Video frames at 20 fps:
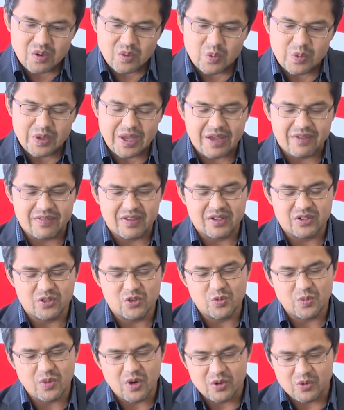we have a
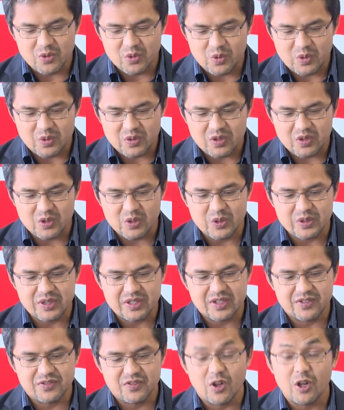new model called
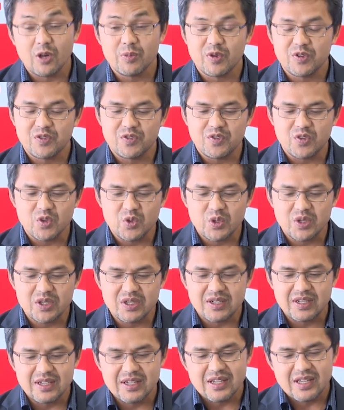the volume of
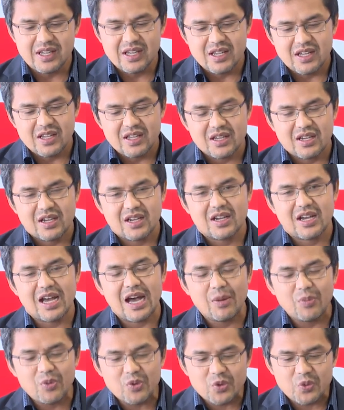fluid
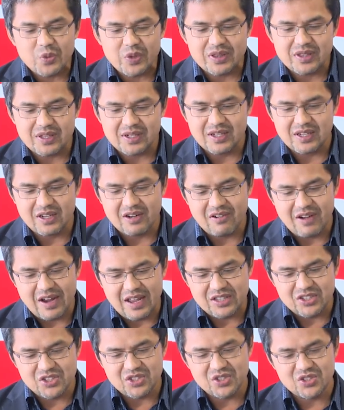coupled with a
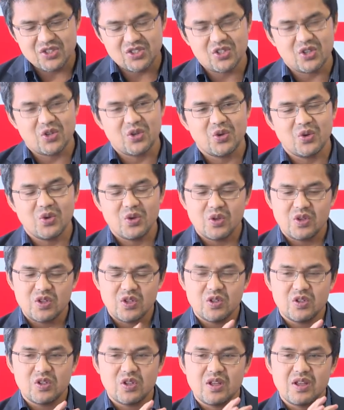Lagrangian. So
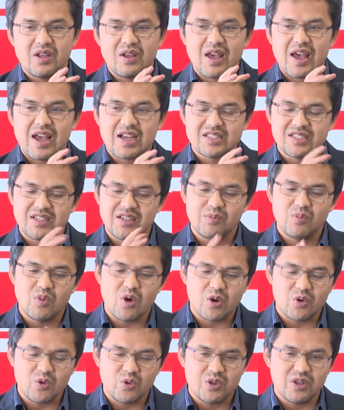you actually
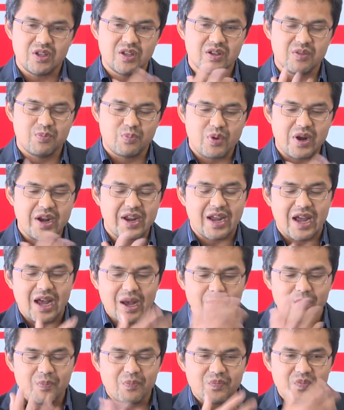model the
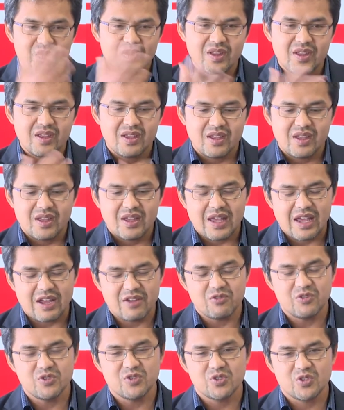breakup
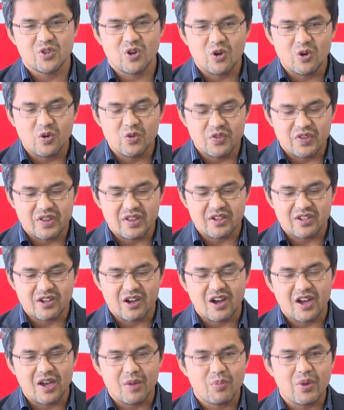and resolve the
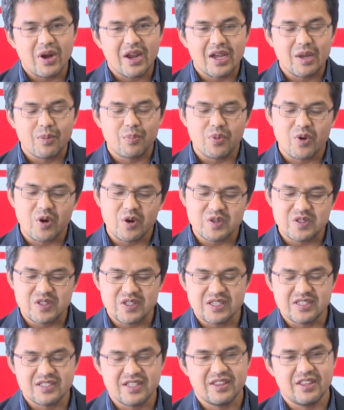entire breakup
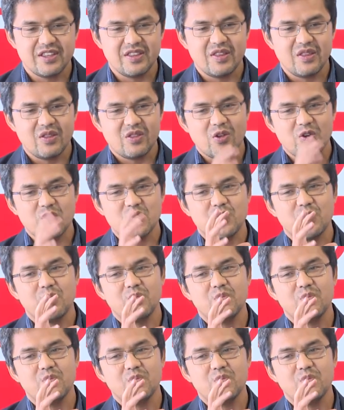process, and then those